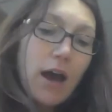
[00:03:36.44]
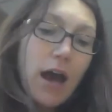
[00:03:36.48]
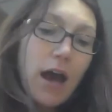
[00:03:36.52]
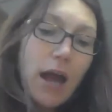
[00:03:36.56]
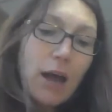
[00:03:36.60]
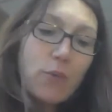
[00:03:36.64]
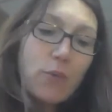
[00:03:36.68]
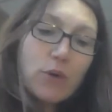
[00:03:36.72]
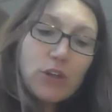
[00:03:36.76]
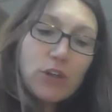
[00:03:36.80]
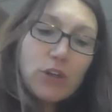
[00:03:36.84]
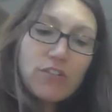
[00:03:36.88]

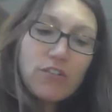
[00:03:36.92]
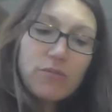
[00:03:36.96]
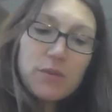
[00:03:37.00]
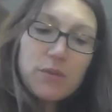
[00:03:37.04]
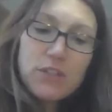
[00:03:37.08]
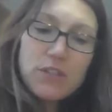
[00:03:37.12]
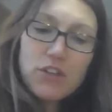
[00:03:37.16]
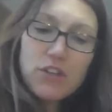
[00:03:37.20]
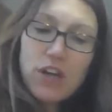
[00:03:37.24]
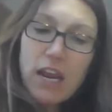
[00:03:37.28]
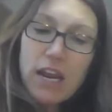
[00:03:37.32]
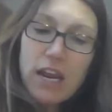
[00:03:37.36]
I wonder if
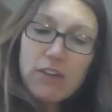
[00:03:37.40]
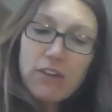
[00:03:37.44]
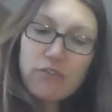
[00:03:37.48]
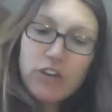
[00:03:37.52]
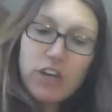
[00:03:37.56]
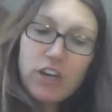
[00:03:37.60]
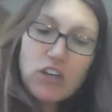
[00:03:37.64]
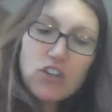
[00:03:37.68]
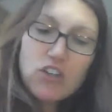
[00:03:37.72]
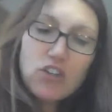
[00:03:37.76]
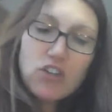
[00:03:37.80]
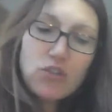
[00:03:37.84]
Mr.
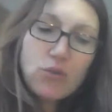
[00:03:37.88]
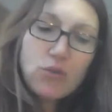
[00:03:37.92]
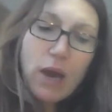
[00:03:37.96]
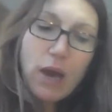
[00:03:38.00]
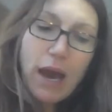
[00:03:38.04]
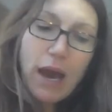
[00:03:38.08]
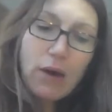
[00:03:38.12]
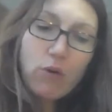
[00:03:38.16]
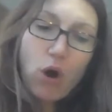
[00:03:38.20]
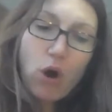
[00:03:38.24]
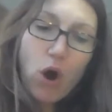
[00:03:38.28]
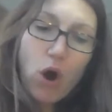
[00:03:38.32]
Avery knew
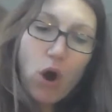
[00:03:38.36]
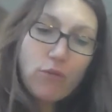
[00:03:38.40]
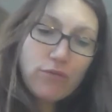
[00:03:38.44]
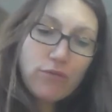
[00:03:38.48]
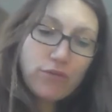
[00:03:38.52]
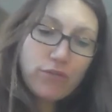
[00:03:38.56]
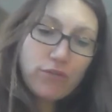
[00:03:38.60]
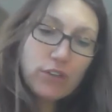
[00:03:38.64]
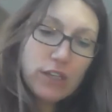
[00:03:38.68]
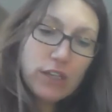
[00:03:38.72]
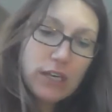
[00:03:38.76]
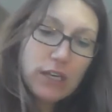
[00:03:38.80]
how
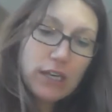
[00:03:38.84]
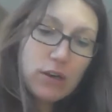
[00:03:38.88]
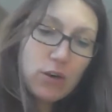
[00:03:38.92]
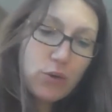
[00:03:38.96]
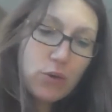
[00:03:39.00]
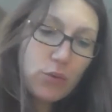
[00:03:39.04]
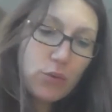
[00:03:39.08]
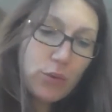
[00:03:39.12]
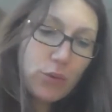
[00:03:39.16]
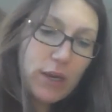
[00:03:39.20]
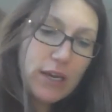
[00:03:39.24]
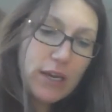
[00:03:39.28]
hopefully
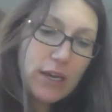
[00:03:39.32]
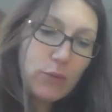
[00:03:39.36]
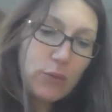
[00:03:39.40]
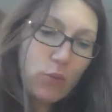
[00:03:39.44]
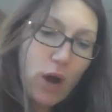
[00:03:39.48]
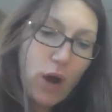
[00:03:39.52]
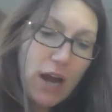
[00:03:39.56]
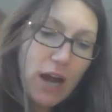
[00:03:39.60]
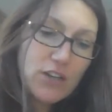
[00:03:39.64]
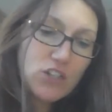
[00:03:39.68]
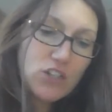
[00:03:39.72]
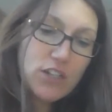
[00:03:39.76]
we had
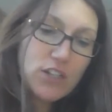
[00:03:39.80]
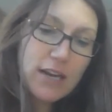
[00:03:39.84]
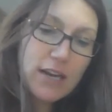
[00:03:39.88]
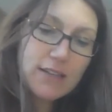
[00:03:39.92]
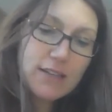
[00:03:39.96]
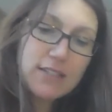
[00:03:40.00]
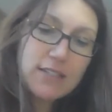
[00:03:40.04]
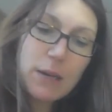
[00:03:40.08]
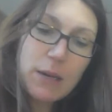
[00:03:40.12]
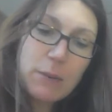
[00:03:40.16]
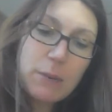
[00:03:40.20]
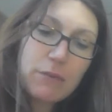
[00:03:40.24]
watched
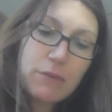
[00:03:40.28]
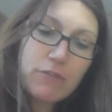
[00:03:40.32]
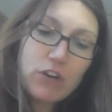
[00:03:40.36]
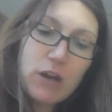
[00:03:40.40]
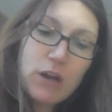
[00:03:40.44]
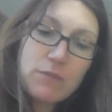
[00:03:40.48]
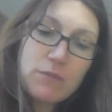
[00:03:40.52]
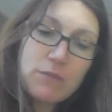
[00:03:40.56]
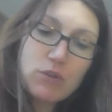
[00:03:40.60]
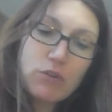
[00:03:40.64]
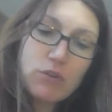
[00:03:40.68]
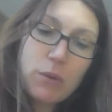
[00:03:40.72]
last summer for
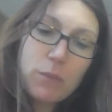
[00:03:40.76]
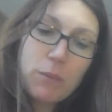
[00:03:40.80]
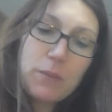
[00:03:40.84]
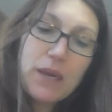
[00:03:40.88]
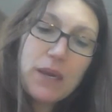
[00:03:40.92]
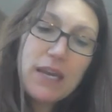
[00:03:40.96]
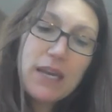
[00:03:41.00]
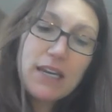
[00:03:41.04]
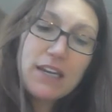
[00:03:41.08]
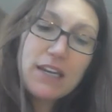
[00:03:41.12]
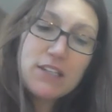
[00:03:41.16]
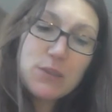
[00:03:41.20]
him to
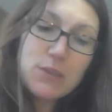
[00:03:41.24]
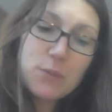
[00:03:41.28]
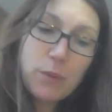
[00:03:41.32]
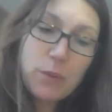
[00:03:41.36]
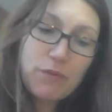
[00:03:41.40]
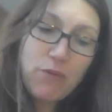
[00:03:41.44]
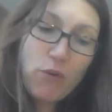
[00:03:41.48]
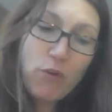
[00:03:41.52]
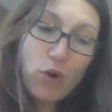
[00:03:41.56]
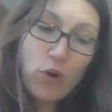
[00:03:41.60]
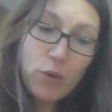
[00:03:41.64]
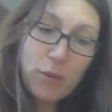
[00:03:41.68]
repeat his
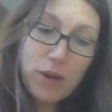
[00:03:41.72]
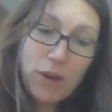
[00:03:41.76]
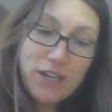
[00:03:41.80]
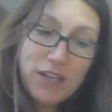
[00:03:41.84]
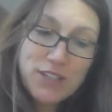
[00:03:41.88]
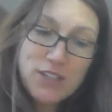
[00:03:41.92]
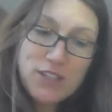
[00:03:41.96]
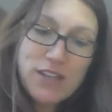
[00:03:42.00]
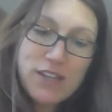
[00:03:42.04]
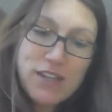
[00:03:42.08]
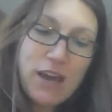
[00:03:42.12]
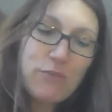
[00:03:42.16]

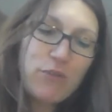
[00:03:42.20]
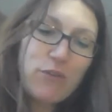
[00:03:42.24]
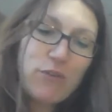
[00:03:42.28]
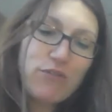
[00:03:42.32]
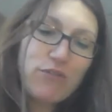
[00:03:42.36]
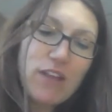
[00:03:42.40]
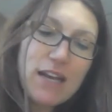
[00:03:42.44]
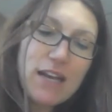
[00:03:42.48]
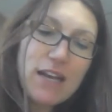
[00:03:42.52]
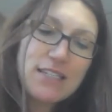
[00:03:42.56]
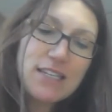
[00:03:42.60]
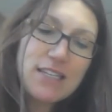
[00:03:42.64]
performance, and
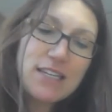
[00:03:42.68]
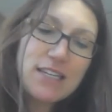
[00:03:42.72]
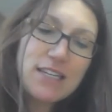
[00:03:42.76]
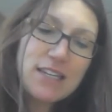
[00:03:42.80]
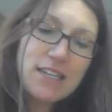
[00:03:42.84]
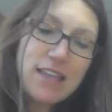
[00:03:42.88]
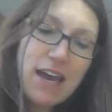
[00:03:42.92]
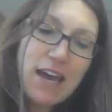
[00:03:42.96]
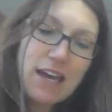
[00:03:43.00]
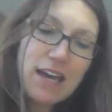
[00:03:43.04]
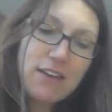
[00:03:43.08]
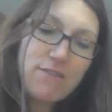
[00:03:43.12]

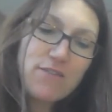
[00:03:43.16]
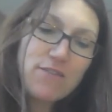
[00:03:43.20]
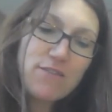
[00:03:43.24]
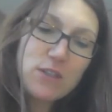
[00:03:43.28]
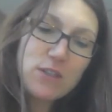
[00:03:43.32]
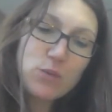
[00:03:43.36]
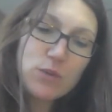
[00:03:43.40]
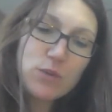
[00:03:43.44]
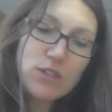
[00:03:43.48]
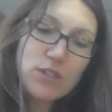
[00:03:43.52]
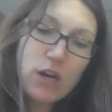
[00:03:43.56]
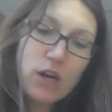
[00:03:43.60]
reflected that if
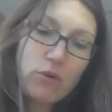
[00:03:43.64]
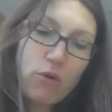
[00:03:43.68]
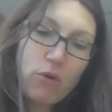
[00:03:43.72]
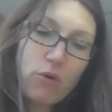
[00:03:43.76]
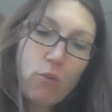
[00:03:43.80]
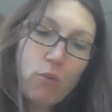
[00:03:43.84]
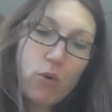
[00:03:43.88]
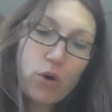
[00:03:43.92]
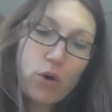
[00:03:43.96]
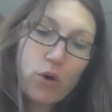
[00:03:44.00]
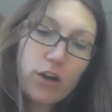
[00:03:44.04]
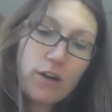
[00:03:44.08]
this was our
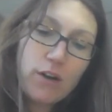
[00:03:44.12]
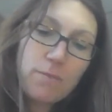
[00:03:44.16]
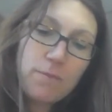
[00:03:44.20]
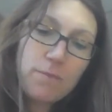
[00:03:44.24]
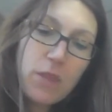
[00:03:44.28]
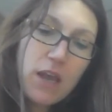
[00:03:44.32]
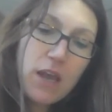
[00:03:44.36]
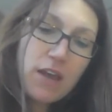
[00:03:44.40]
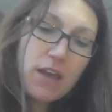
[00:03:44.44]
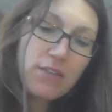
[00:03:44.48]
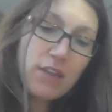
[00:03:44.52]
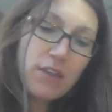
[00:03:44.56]
reward,
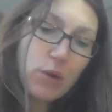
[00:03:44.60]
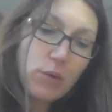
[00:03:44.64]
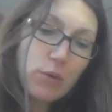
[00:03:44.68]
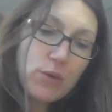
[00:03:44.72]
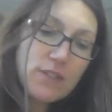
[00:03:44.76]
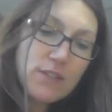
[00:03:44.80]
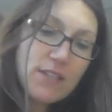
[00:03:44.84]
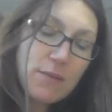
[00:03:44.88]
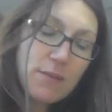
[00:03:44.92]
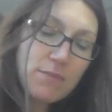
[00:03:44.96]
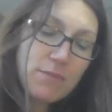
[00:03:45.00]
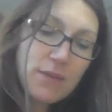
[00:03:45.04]
there
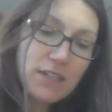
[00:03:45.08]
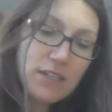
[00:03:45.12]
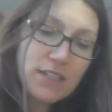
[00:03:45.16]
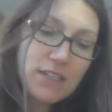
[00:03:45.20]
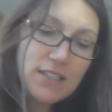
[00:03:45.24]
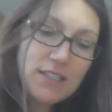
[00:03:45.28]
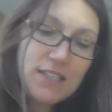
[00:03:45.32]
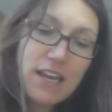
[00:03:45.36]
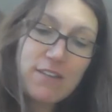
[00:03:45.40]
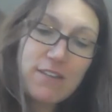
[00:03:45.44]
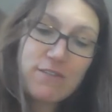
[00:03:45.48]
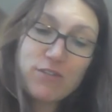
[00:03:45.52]
was something
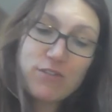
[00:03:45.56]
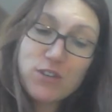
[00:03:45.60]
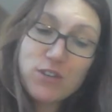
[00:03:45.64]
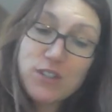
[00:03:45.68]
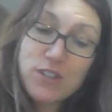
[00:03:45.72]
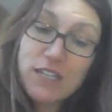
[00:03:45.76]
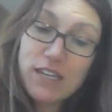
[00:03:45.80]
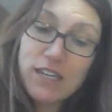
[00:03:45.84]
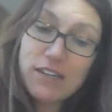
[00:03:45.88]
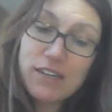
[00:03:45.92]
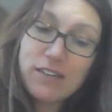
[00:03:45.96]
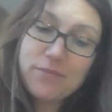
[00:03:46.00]
to say for
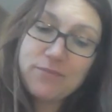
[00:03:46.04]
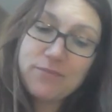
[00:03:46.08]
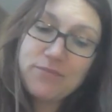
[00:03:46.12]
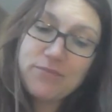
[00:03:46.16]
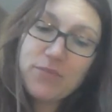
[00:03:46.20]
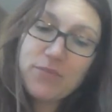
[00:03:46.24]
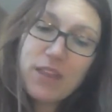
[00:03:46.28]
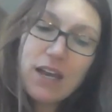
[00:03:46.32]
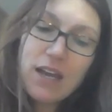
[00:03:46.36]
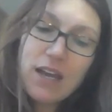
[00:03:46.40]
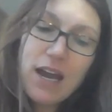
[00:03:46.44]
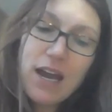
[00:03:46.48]
sin.
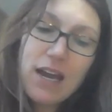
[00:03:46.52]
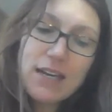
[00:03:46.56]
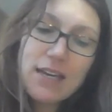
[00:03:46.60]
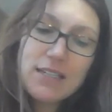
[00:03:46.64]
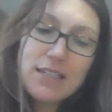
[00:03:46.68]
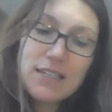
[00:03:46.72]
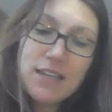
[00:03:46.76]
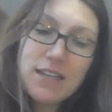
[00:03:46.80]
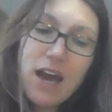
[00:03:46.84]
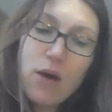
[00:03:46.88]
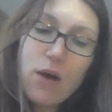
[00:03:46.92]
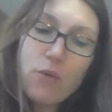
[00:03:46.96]
I
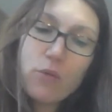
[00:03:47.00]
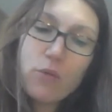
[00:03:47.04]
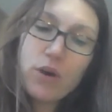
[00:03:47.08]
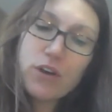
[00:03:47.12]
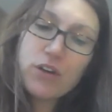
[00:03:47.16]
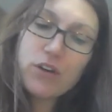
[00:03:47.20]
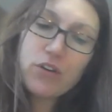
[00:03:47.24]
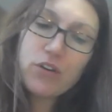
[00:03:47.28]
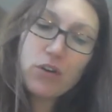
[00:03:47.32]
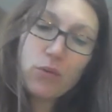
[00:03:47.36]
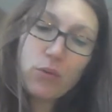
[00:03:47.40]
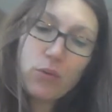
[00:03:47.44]
did not
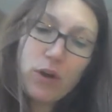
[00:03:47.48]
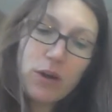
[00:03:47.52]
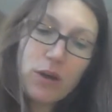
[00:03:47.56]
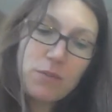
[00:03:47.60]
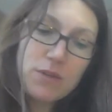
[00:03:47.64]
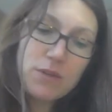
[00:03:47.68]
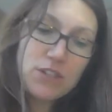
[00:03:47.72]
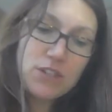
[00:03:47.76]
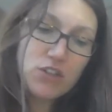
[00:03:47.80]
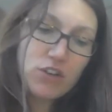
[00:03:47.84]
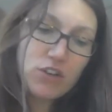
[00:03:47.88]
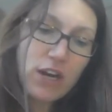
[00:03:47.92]
wonder where
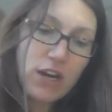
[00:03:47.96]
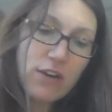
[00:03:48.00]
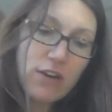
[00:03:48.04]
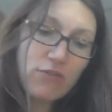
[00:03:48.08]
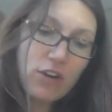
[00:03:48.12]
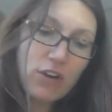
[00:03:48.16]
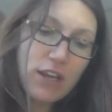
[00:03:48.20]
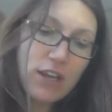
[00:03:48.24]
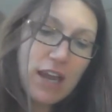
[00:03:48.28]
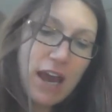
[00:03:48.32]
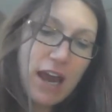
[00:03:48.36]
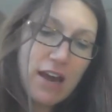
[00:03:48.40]
Mr.
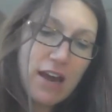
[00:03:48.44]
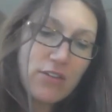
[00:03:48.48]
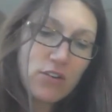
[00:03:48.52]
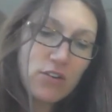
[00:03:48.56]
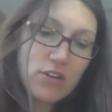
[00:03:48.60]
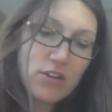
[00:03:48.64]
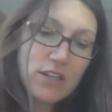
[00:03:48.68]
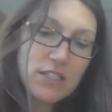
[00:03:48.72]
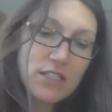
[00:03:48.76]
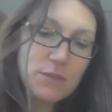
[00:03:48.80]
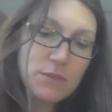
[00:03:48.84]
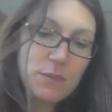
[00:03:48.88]
Avery
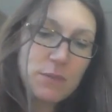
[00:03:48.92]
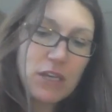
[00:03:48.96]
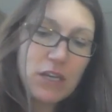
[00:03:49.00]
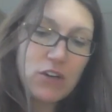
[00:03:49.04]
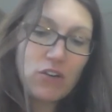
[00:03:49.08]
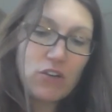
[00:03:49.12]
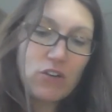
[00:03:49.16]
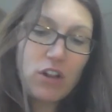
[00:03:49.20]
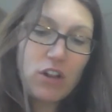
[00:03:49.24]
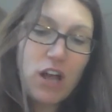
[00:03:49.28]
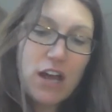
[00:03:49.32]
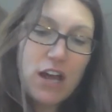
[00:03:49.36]
gathered his
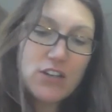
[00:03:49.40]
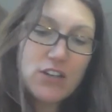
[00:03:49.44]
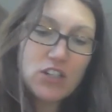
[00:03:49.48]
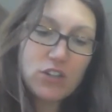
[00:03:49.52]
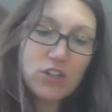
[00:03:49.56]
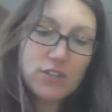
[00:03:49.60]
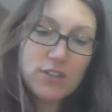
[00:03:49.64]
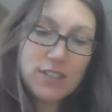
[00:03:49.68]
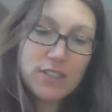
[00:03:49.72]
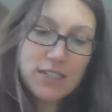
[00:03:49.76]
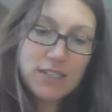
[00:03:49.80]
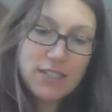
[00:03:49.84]

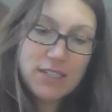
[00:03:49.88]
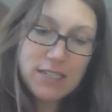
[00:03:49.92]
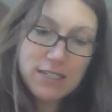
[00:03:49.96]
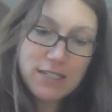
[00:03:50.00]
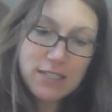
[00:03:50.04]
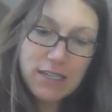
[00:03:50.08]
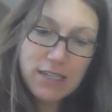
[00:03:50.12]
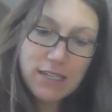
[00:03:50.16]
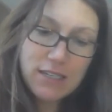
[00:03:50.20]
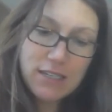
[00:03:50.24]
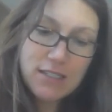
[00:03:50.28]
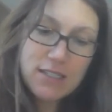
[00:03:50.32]
meteorological
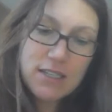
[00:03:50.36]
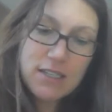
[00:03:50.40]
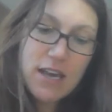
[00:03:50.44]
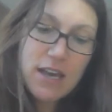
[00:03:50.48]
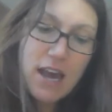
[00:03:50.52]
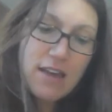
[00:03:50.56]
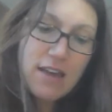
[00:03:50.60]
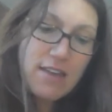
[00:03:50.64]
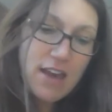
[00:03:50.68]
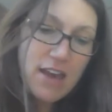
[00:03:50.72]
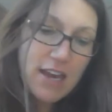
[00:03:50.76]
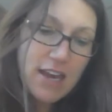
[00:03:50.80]
statistics.
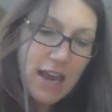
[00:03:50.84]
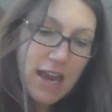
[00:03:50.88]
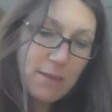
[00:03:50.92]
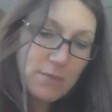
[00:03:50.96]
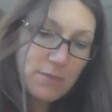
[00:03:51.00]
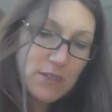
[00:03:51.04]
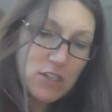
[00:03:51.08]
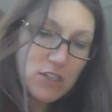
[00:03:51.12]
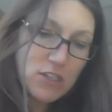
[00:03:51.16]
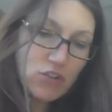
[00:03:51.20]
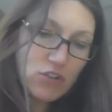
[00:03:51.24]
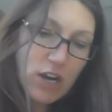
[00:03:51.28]
They
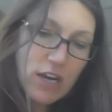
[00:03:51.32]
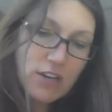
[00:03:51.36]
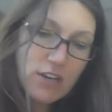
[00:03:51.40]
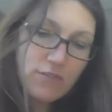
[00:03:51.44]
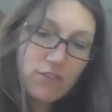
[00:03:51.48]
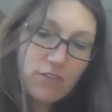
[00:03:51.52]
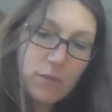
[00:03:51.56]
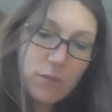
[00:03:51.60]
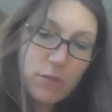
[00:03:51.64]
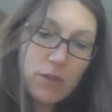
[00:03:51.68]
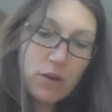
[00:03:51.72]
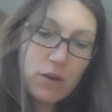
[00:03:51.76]
came
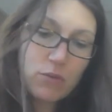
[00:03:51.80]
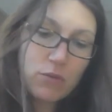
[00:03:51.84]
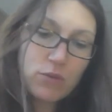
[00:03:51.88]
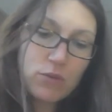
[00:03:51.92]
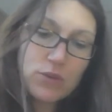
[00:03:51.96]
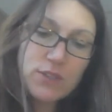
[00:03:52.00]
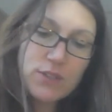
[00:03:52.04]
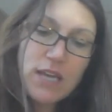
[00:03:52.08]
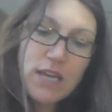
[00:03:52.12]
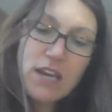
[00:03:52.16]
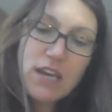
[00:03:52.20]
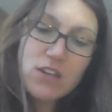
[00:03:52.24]
straight from the
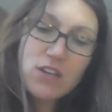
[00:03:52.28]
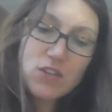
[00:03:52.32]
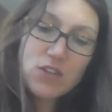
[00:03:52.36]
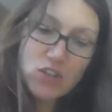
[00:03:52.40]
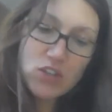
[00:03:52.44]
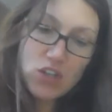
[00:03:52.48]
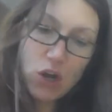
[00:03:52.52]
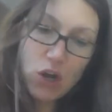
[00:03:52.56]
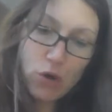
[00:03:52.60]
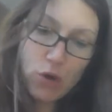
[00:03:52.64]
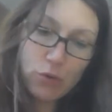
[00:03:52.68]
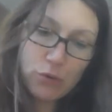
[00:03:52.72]
Rosetta
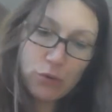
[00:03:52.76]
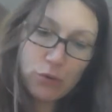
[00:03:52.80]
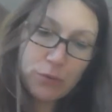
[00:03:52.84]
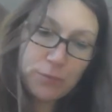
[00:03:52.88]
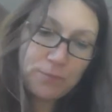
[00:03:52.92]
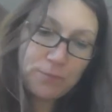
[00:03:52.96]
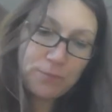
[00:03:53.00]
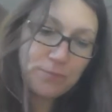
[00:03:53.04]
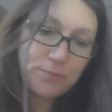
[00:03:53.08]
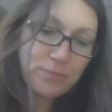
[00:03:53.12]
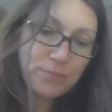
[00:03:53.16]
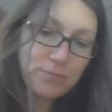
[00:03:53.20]
Stone.